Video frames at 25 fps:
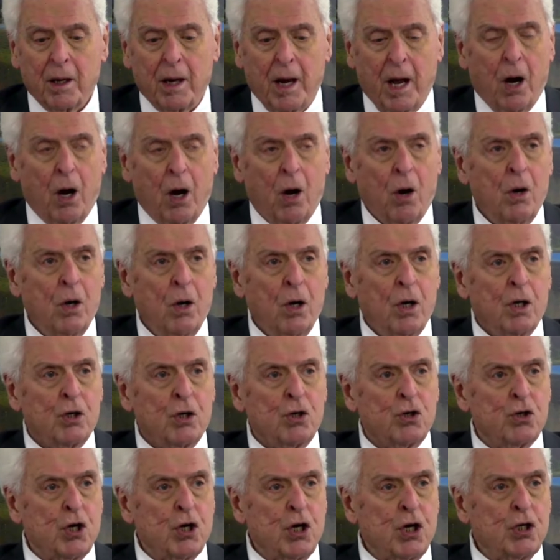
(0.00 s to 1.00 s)
Now,
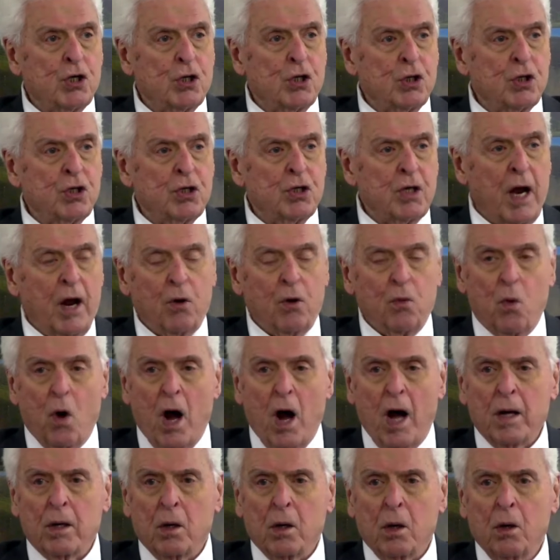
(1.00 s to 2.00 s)
Jesus said
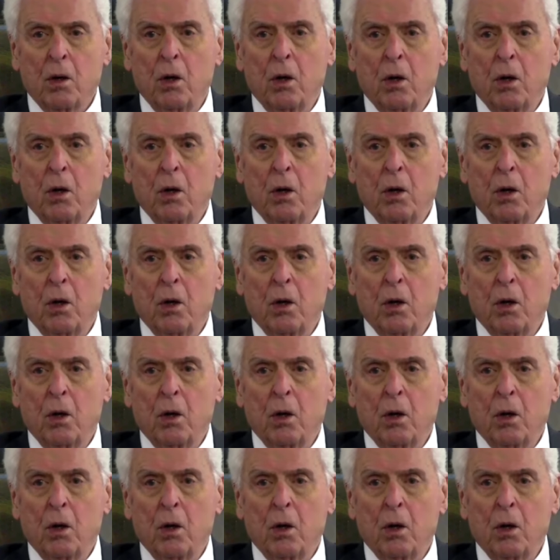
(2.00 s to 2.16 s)
what?